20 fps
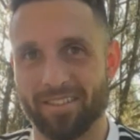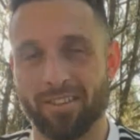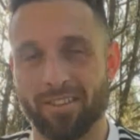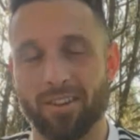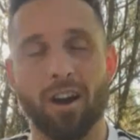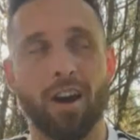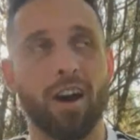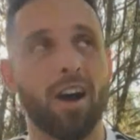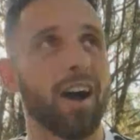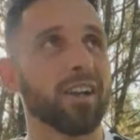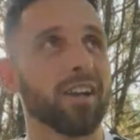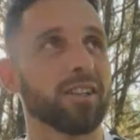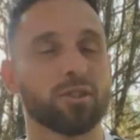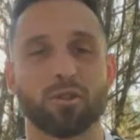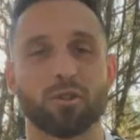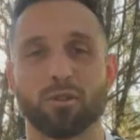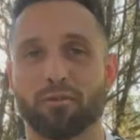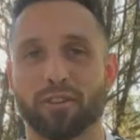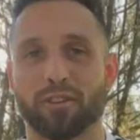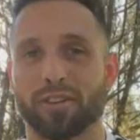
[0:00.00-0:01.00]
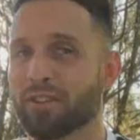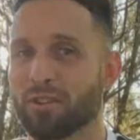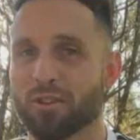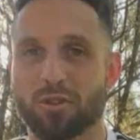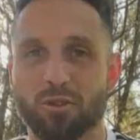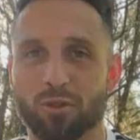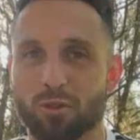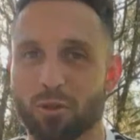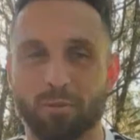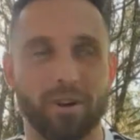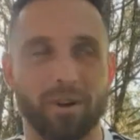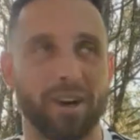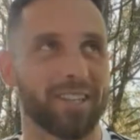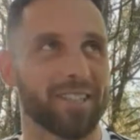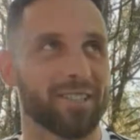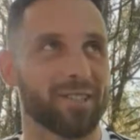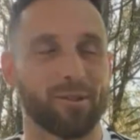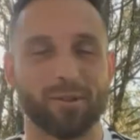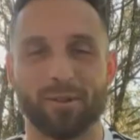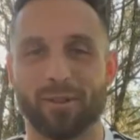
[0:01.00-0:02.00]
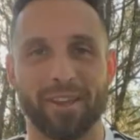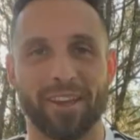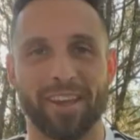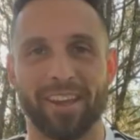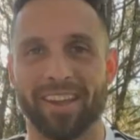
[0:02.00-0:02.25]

Oh, I suffered too much today.